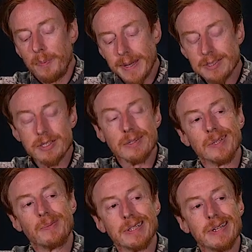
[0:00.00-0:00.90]

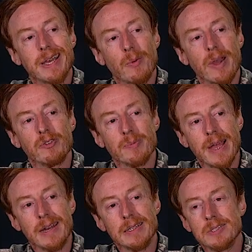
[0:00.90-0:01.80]
basically my takeaway from
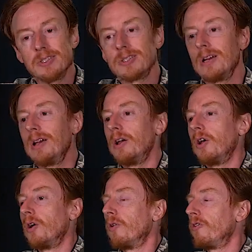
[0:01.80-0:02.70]
that is
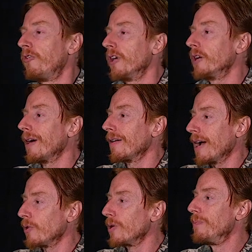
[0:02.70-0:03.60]
figure out
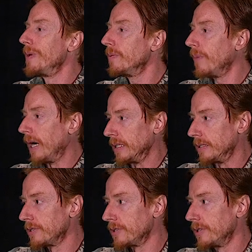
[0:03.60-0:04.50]
how to
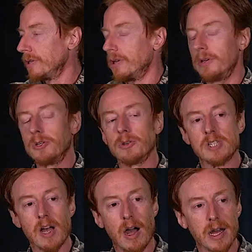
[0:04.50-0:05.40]
minimize your
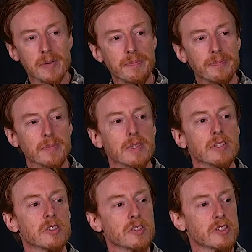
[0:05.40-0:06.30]
time
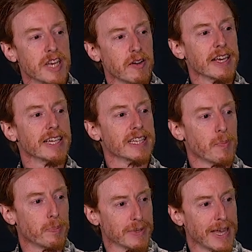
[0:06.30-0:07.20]
staring at
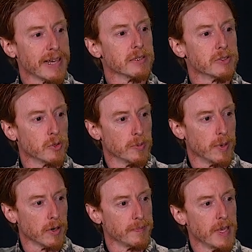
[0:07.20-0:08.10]
that blank
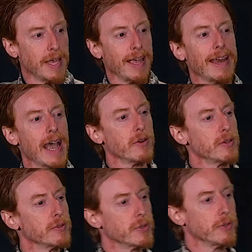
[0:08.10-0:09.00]
toolbar. And how
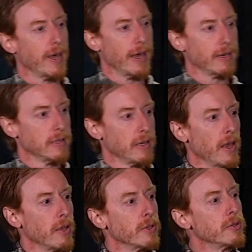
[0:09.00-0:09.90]
do you do that?
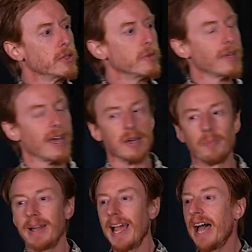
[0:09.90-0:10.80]
You do
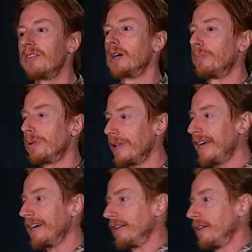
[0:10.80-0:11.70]
that by having a
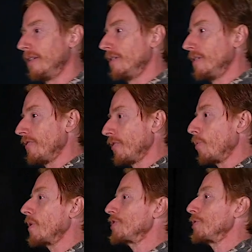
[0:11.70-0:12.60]
plan for
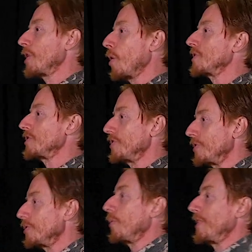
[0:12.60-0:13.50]
what you're going to
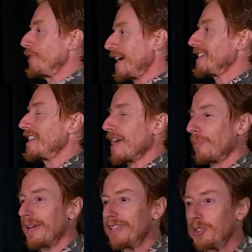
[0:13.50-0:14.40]
do when you get to
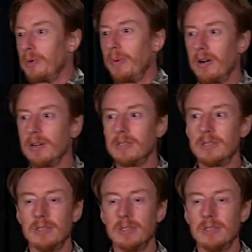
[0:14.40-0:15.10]
that blank toolbar,